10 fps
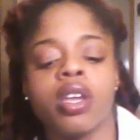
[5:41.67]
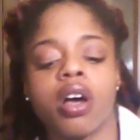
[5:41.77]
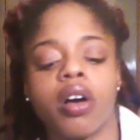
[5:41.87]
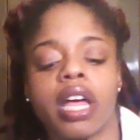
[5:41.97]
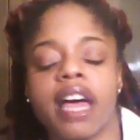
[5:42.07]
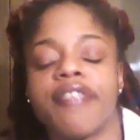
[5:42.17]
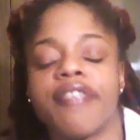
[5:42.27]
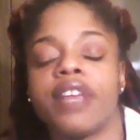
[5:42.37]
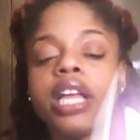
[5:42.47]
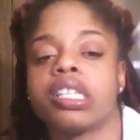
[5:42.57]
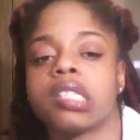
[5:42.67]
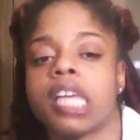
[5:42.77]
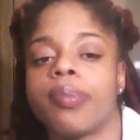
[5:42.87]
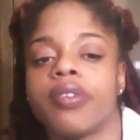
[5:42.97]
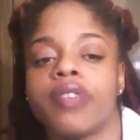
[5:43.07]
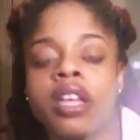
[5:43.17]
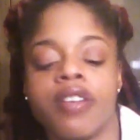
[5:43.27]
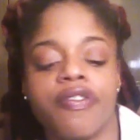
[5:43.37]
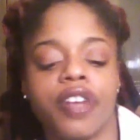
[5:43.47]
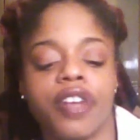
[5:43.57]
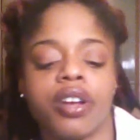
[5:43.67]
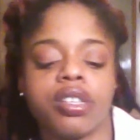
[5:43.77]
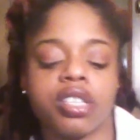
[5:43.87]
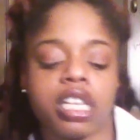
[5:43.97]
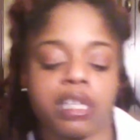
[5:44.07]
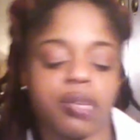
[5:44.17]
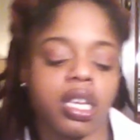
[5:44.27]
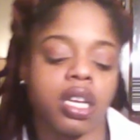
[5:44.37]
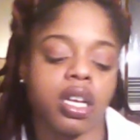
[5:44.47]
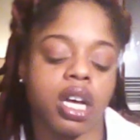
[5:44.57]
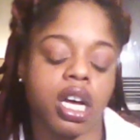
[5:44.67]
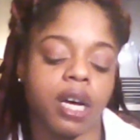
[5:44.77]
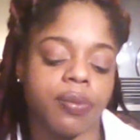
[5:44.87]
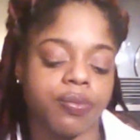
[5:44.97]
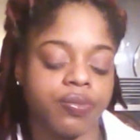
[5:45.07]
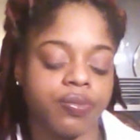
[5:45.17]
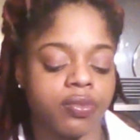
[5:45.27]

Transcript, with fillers: Okay, I feel like there's some type of fair decision that's being, um,